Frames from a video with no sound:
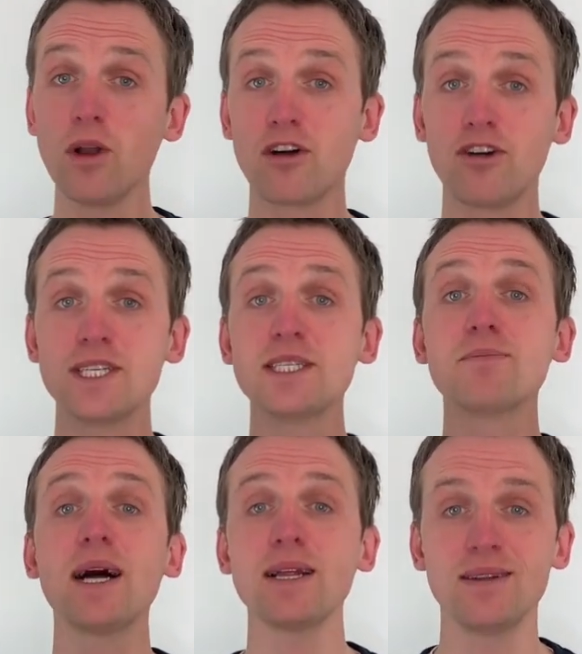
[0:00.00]
authority is
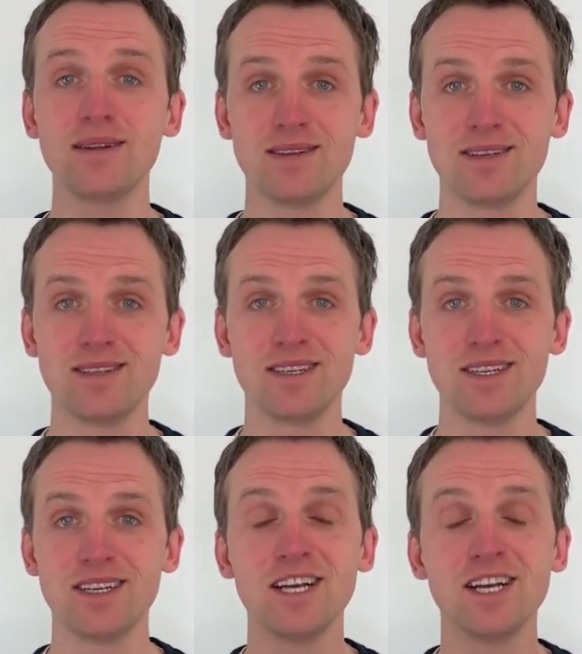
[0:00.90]
mine.
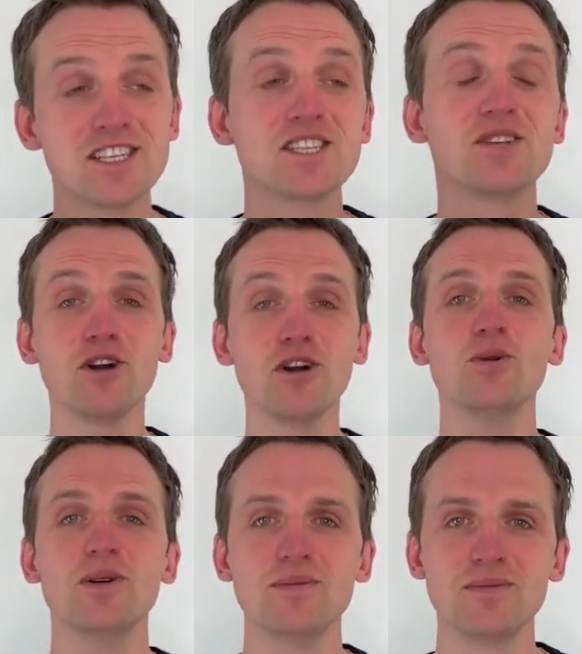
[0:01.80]
So go
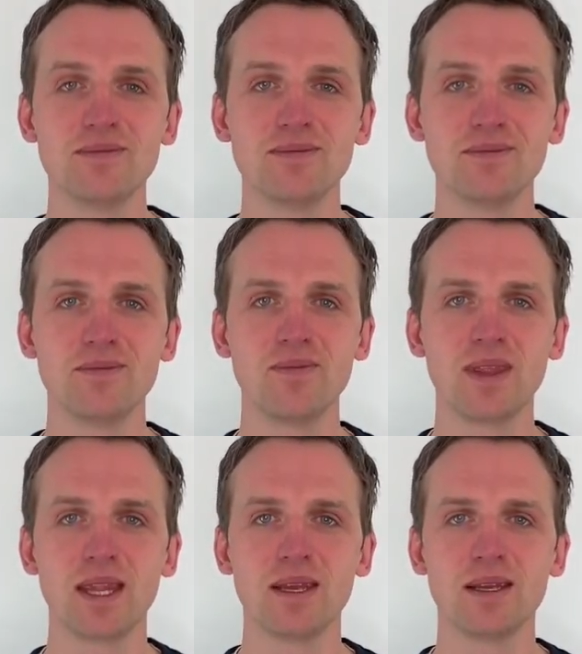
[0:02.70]

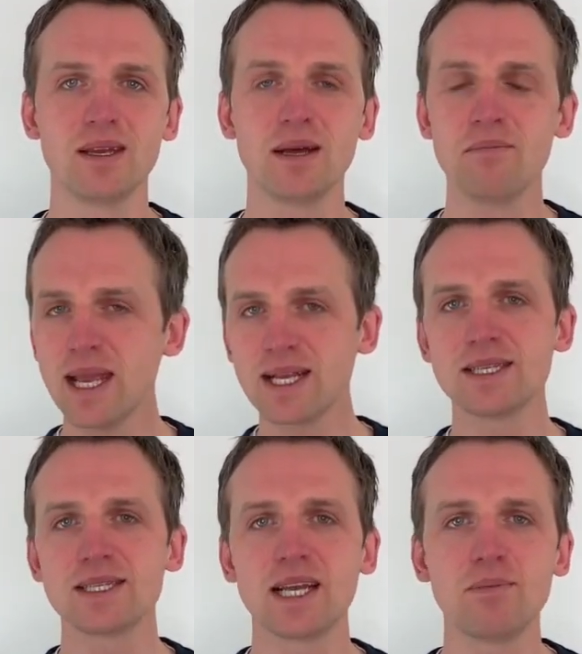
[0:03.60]
and make
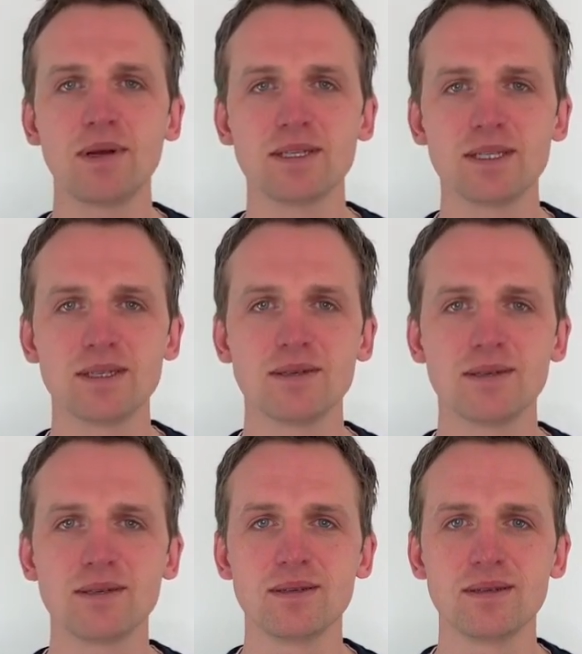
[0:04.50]
disciples.
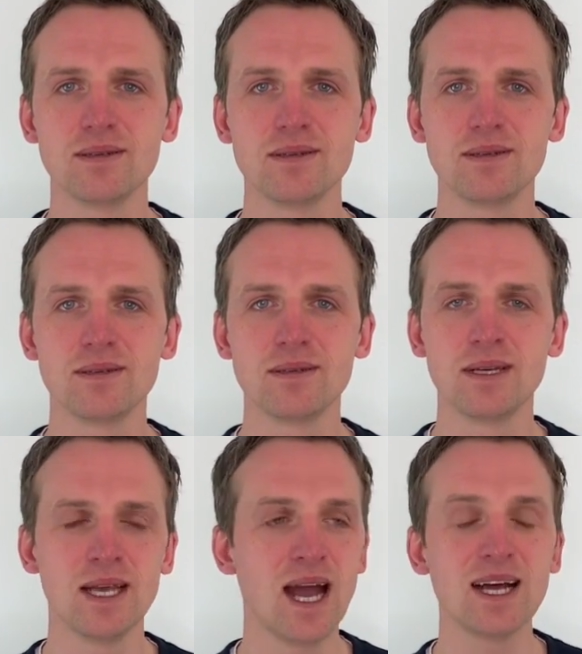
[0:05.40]

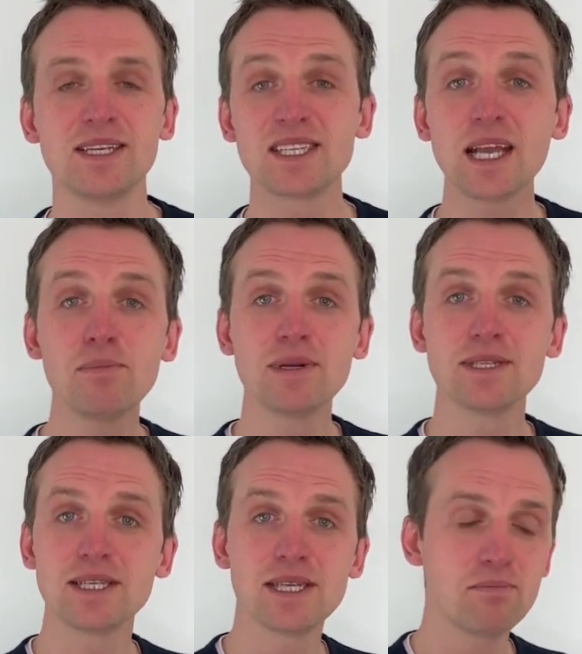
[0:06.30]
And
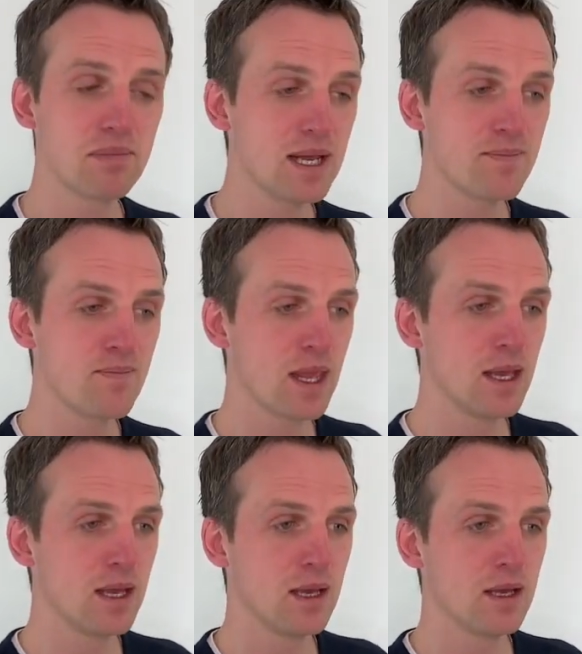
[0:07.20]
disciples are simply
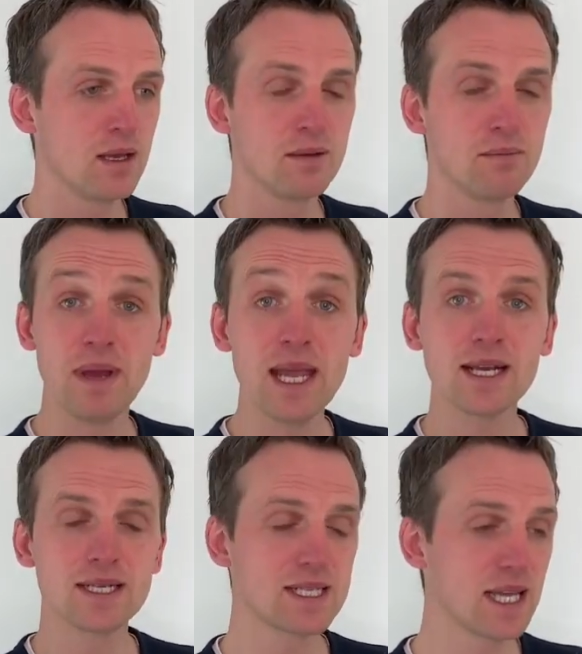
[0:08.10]

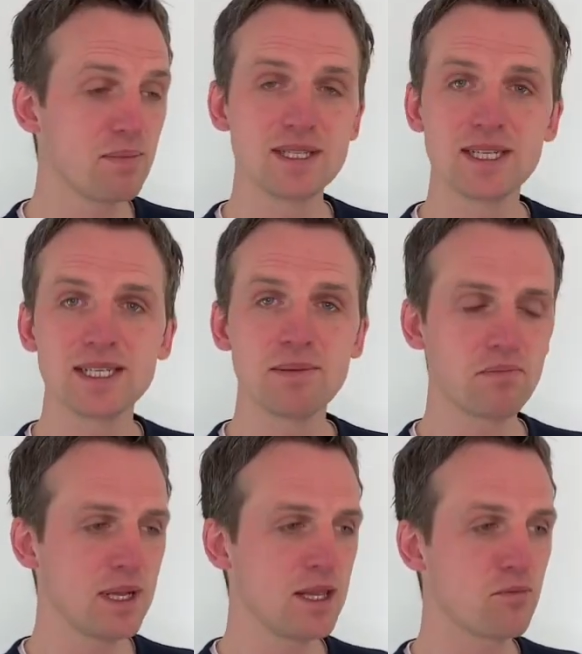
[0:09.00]
making disciples is
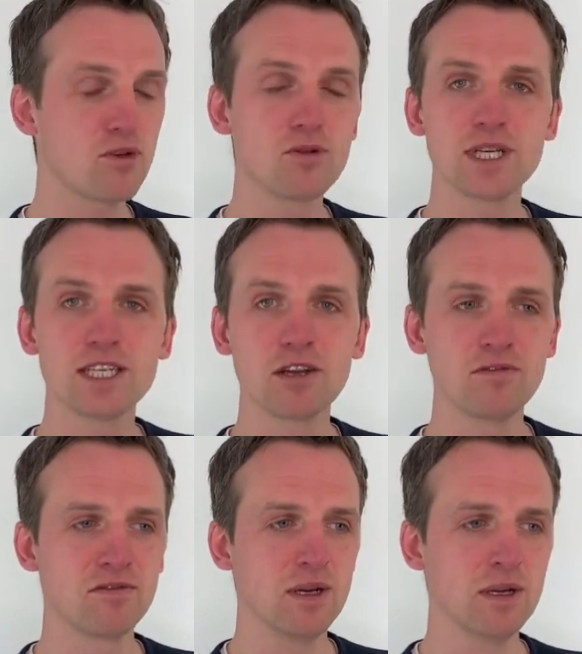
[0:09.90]
simply the process
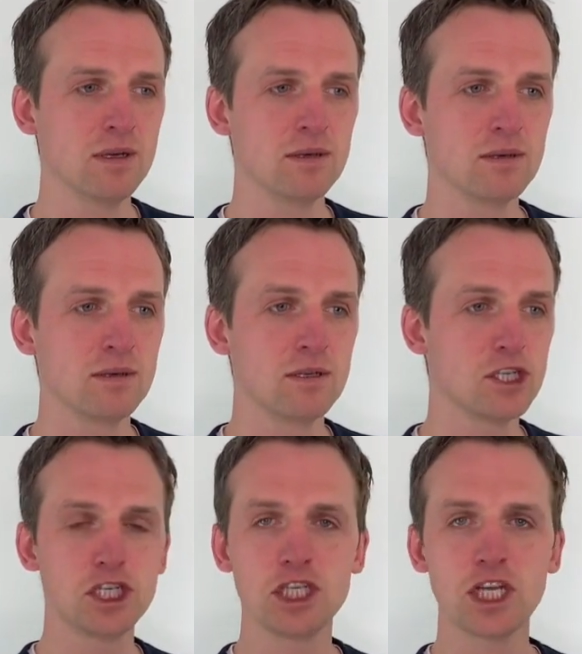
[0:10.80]
of
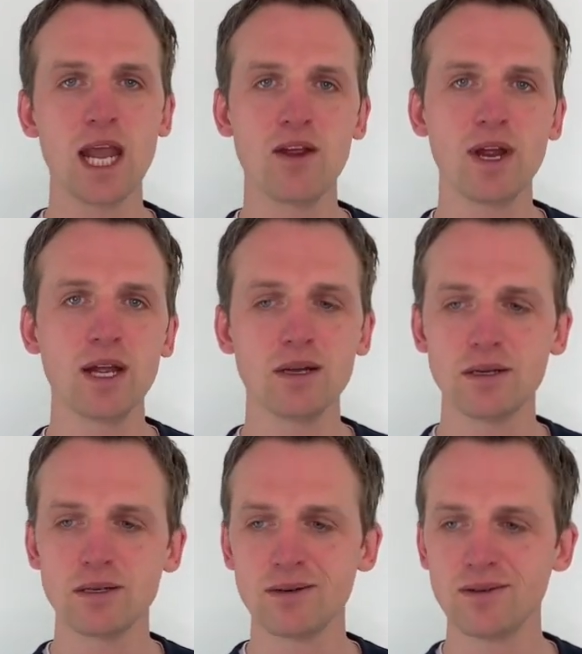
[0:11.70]
sharing
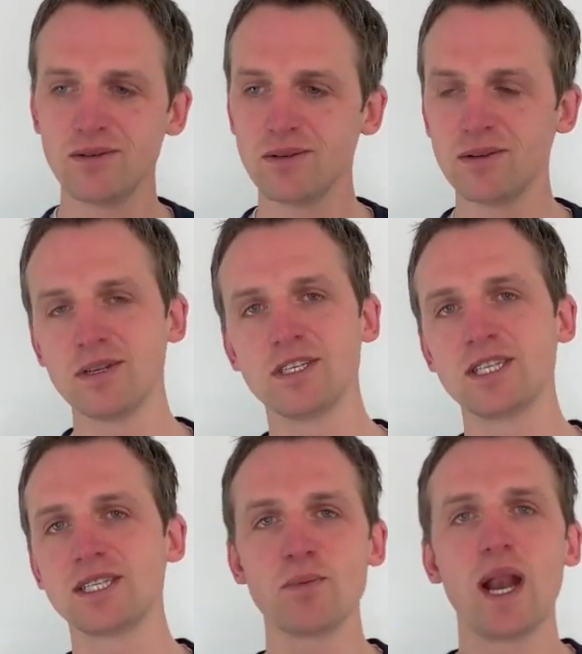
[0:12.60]

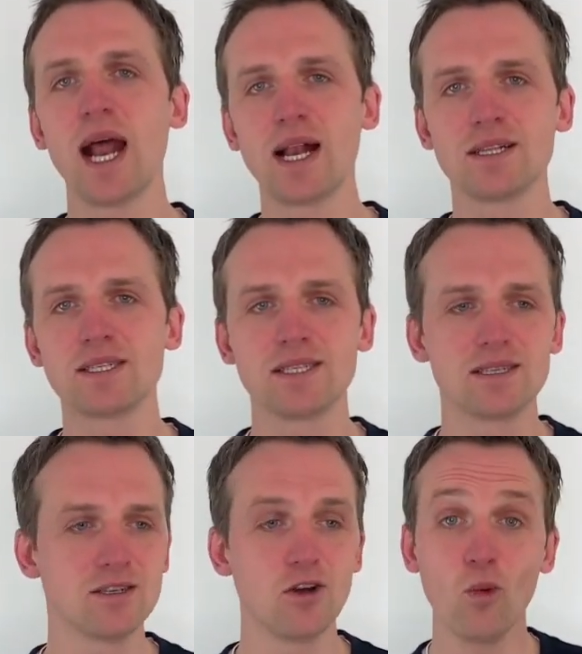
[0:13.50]
to someone else
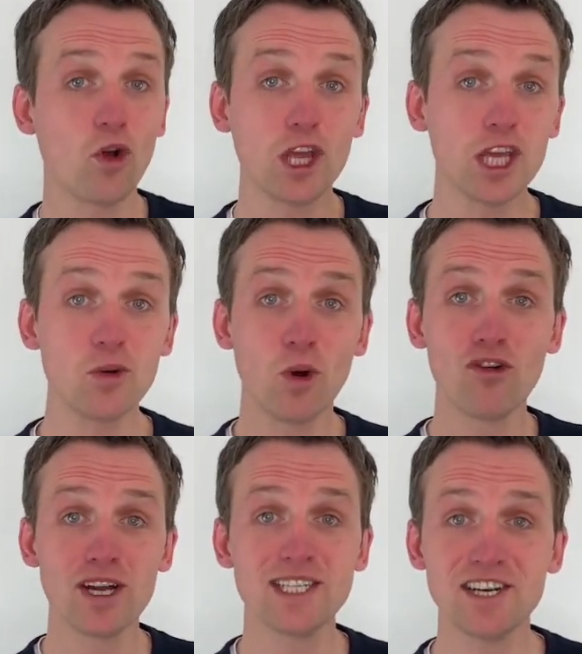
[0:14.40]
what you
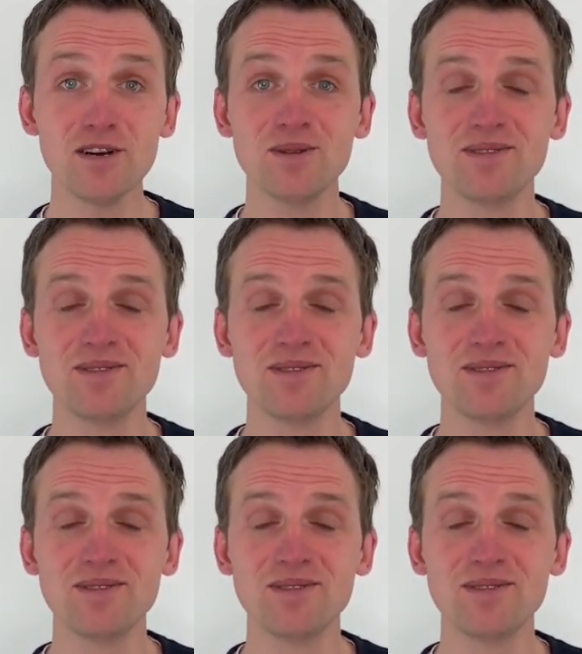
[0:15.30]
already know.